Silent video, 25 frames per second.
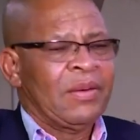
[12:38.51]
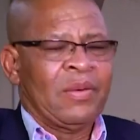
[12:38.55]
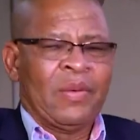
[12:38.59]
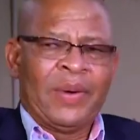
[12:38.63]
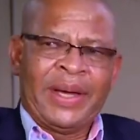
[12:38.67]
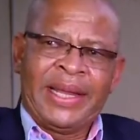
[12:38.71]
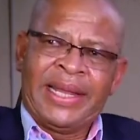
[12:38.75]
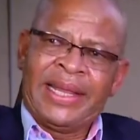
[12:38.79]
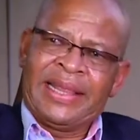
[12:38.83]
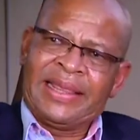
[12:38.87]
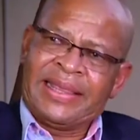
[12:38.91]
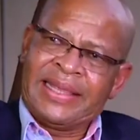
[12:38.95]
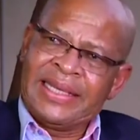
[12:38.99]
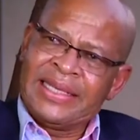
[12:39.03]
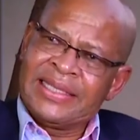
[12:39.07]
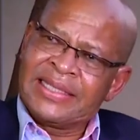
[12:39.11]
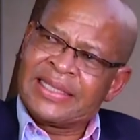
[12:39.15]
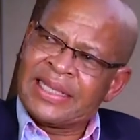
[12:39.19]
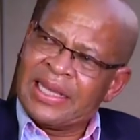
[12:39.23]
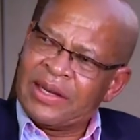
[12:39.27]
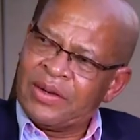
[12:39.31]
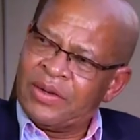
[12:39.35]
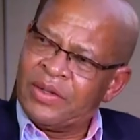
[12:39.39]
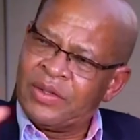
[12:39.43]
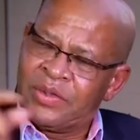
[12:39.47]
when
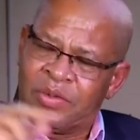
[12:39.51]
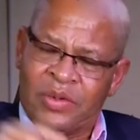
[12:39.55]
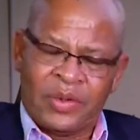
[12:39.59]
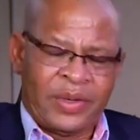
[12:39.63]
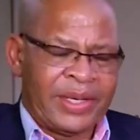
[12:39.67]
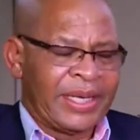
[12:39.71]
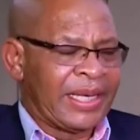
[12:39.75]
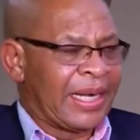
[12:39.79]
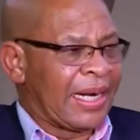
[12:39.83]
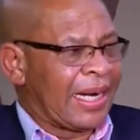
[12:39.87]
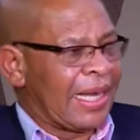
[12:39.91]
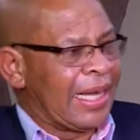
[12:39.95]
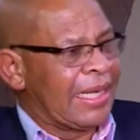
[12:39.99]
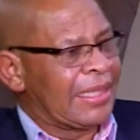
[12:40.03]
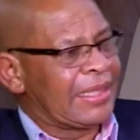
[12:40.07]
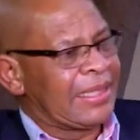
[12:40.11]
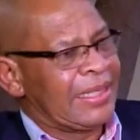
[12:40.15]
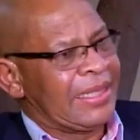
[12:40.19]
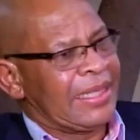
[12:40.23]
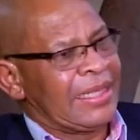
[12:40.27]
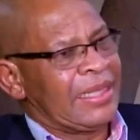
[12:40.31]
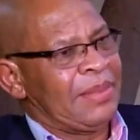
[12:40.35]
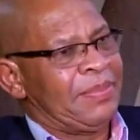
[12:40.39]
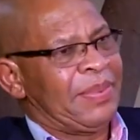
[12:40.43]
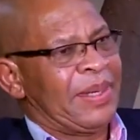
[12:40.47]
things are not going
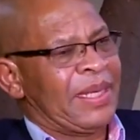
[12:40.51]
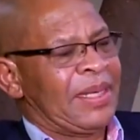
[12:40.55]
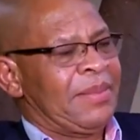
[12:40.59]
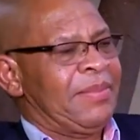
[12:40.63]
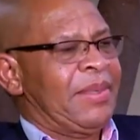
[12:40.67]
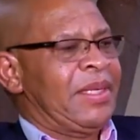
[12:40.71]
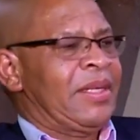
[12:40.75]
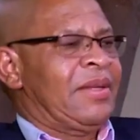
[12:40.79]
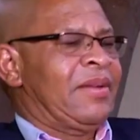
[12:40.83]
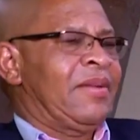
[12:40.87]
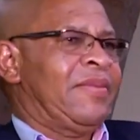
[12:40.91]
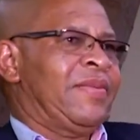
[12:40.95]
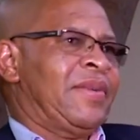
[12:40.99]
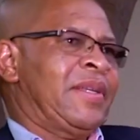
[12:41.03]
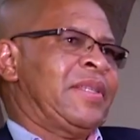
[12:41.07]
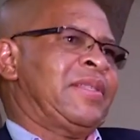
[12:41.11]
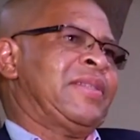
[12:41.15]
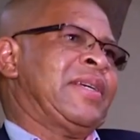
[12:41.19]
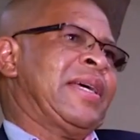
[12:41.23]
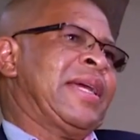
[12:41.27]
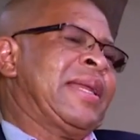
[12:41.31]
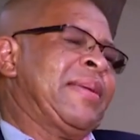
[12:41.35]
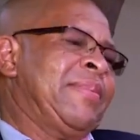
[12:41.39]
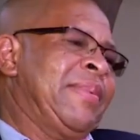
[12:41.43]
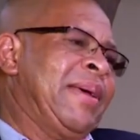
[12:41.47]
right in the Department of
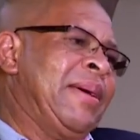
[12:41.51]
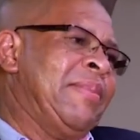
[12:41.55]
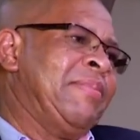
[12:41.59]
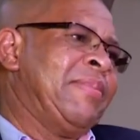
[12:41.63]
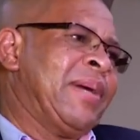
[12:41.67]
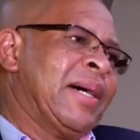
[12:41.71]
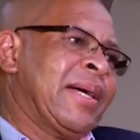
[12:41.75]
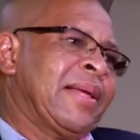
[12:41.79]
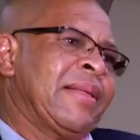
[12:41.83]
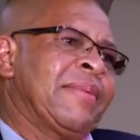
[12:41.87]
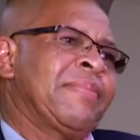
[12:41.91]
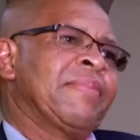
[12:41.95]
Education. Remember,